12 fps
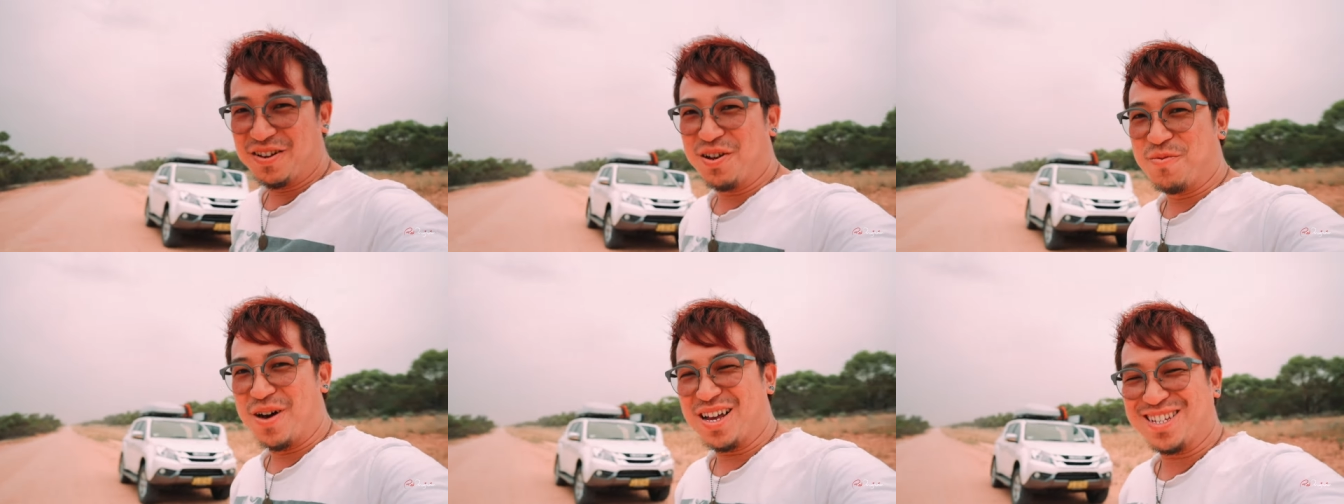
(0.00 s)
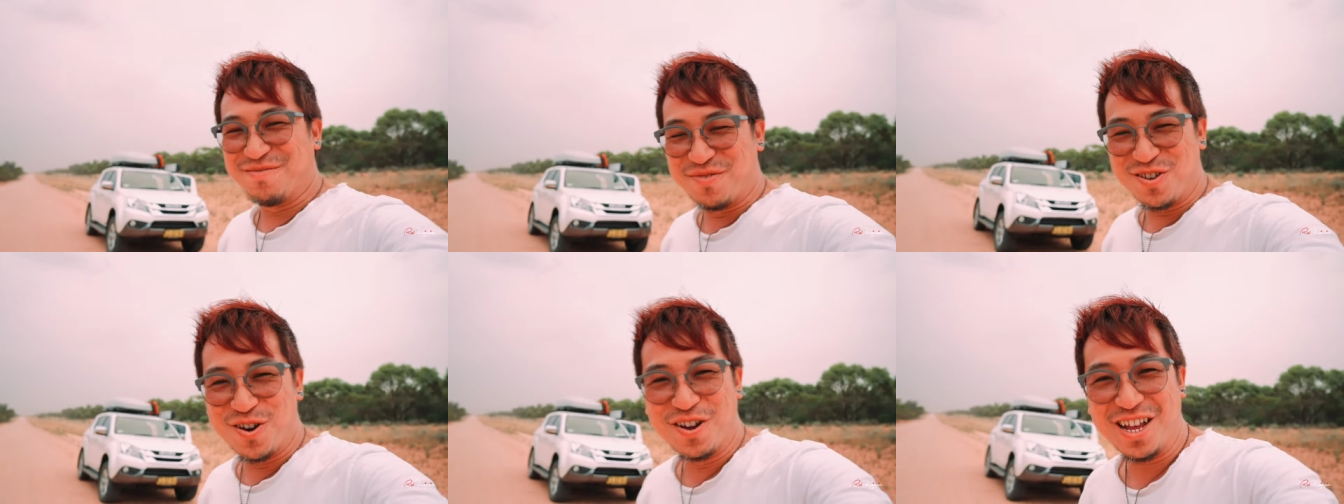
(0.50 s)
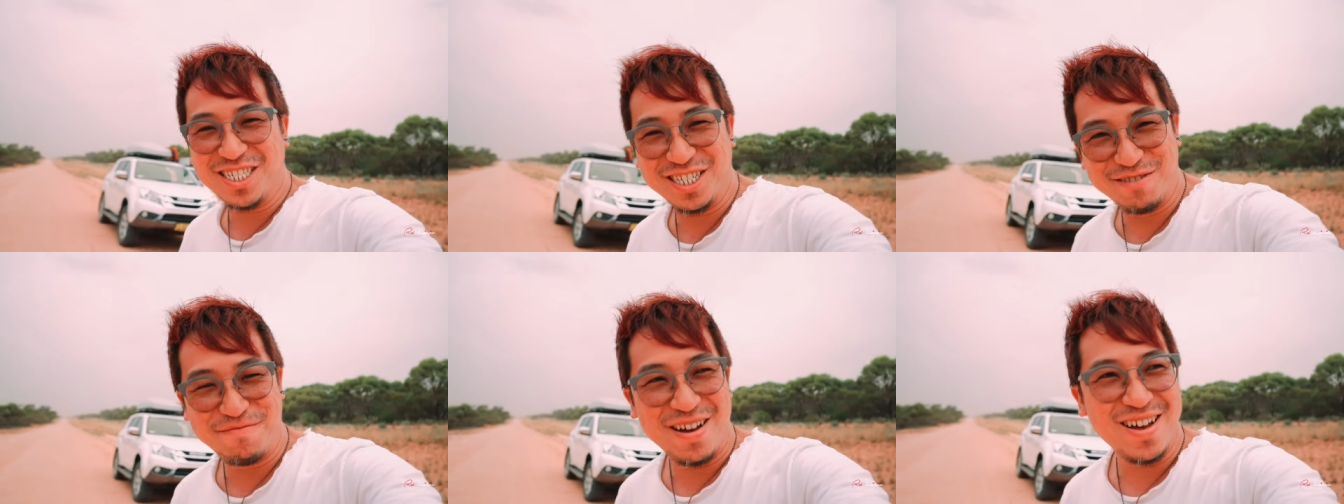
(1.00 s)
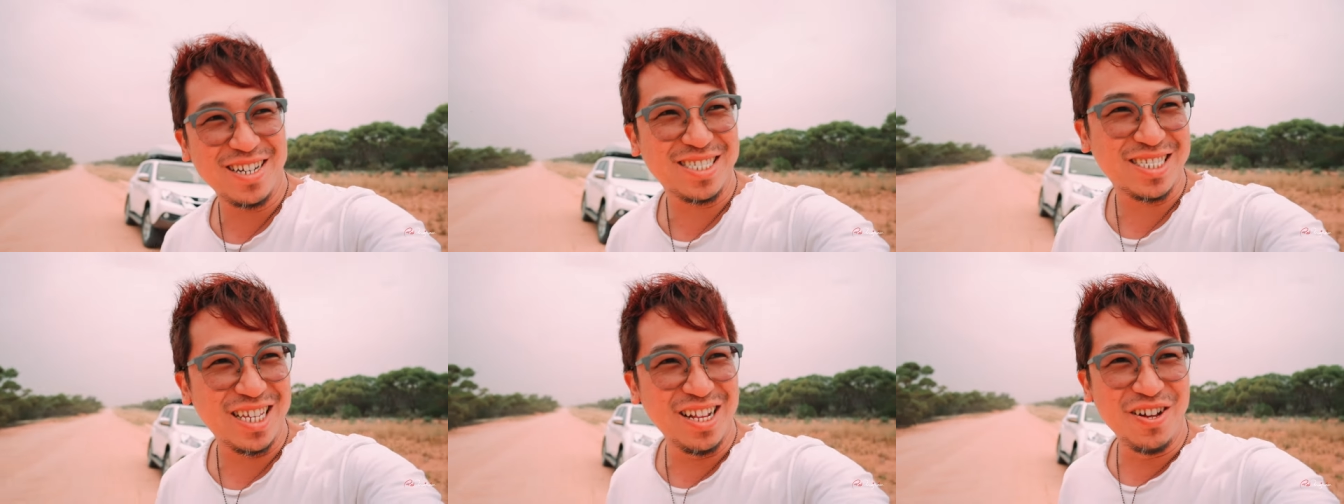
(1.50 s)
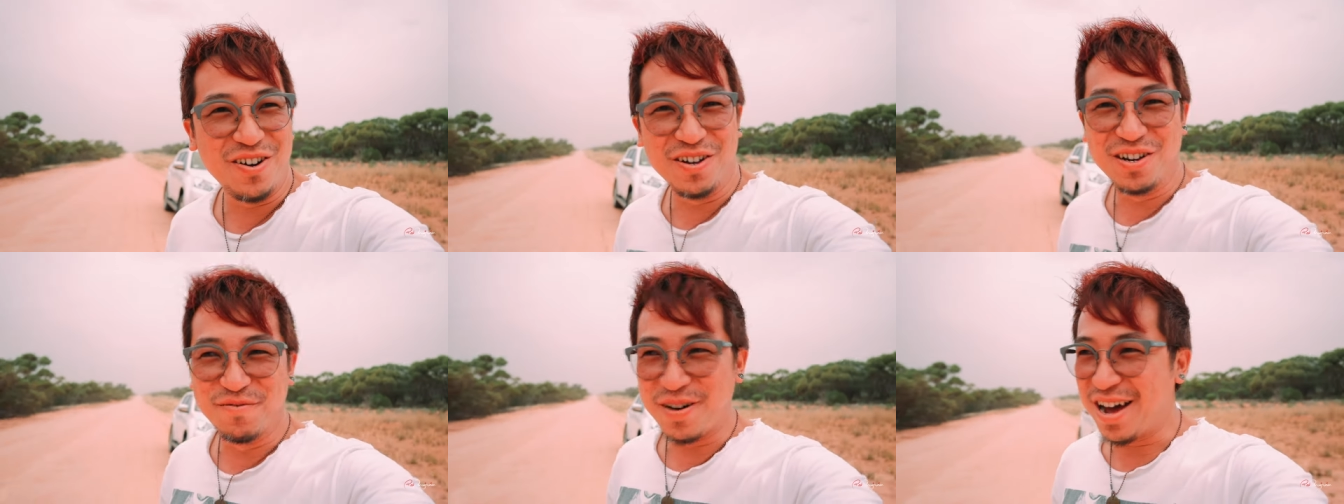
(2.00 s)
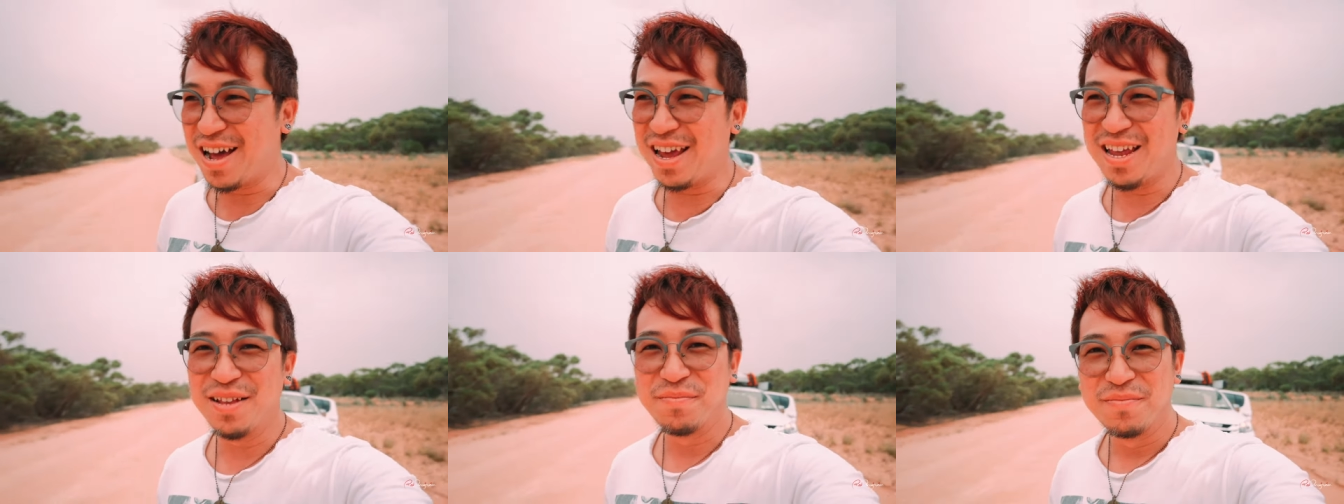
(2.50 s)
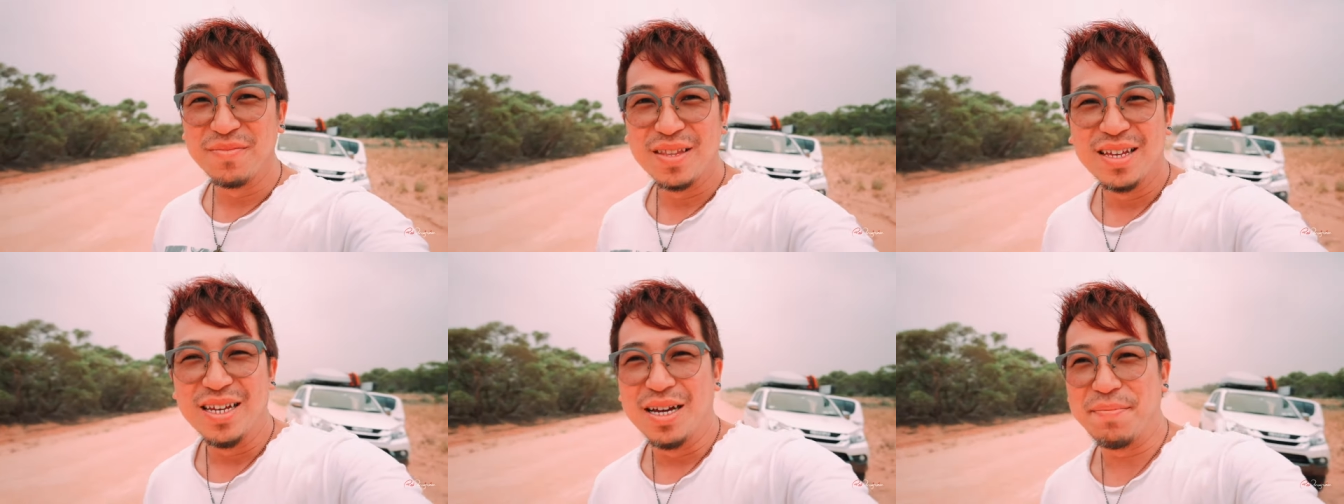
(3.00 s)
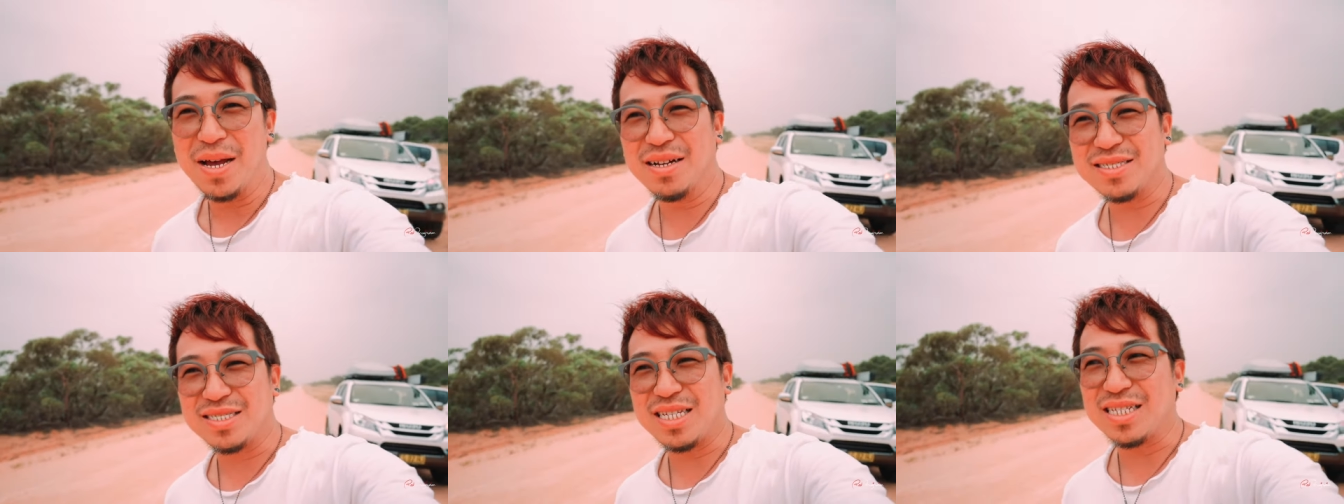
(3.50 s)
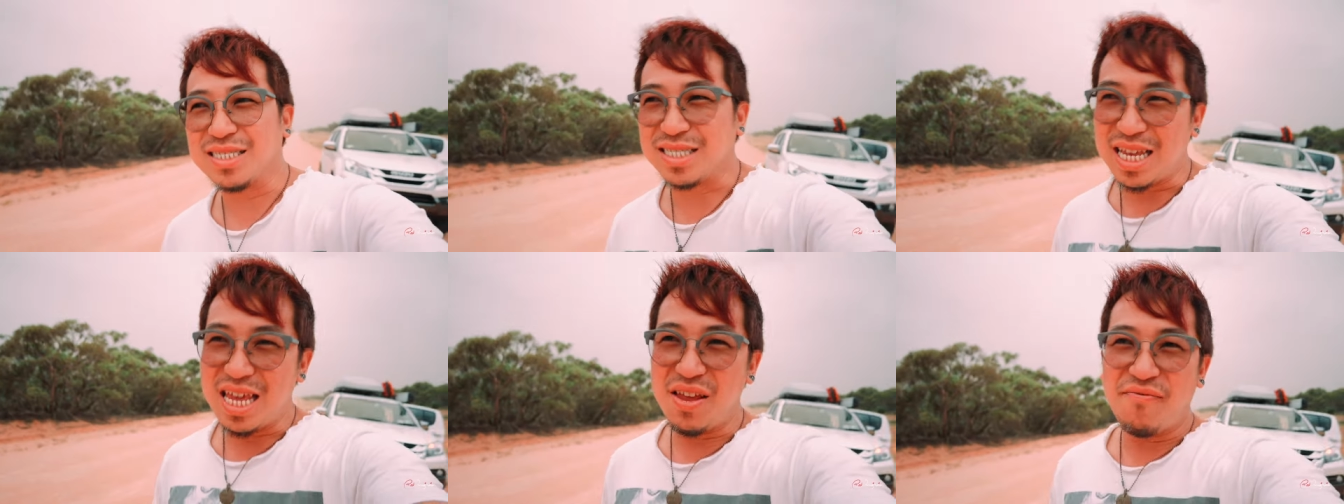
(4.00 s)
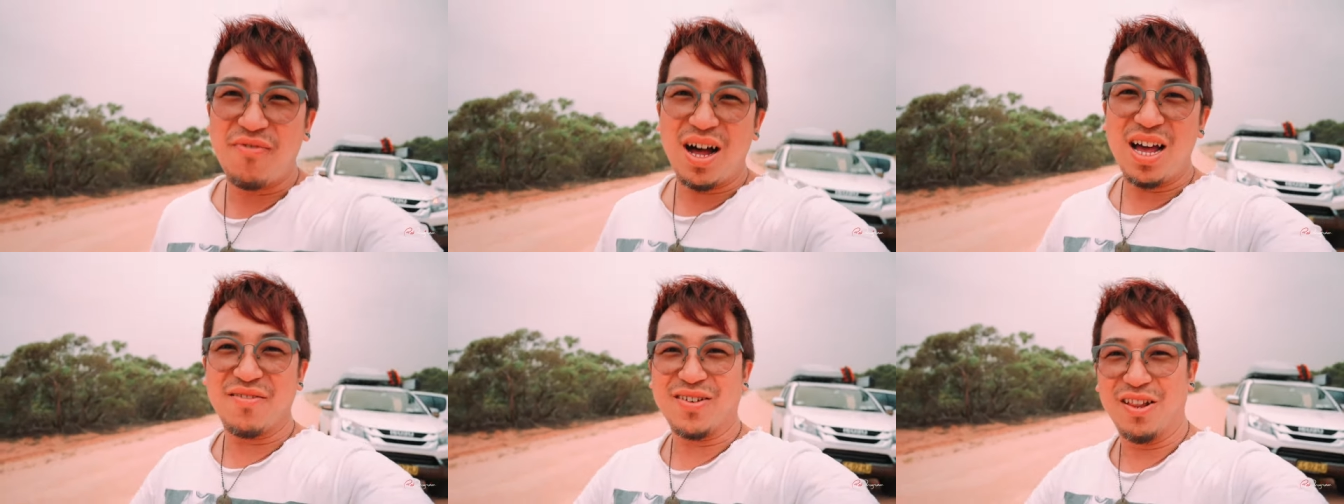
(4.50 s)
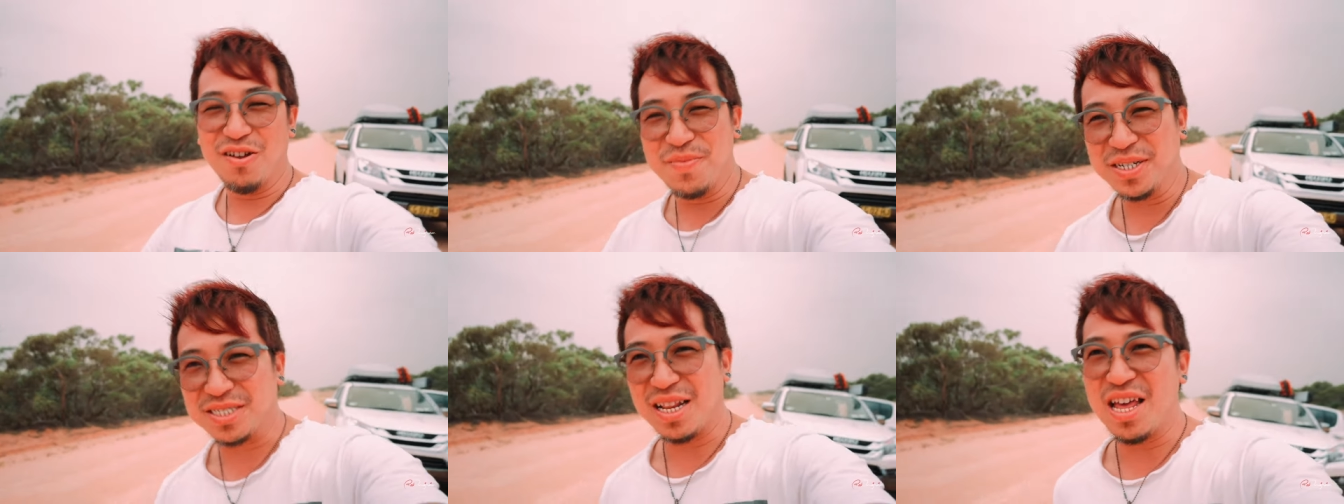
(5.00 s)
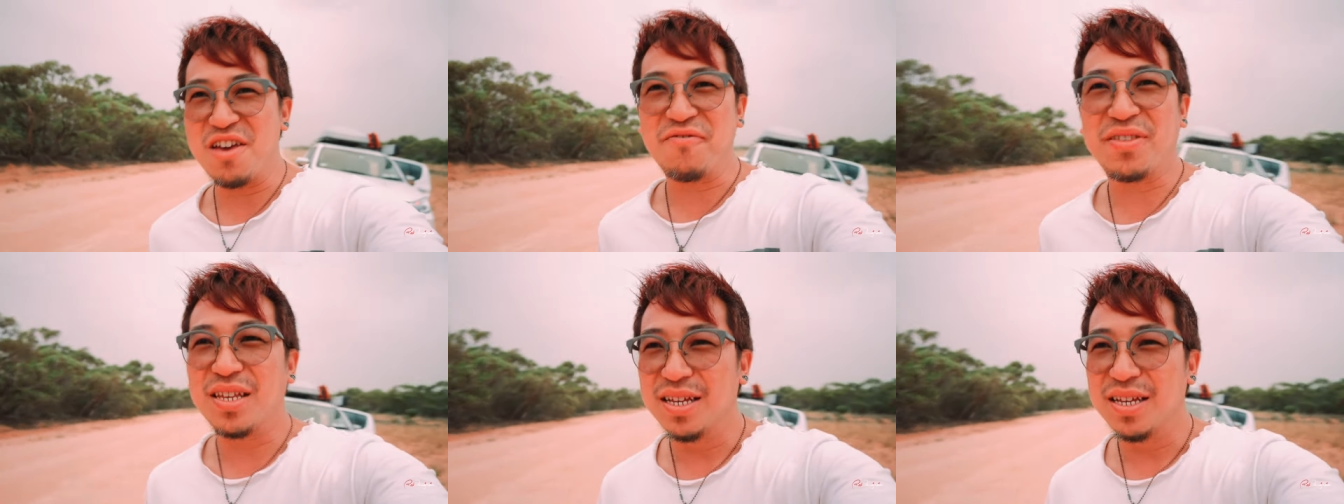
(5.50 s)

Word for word: on our way to Mungo National Park, still on the way. About 65 kilometers left.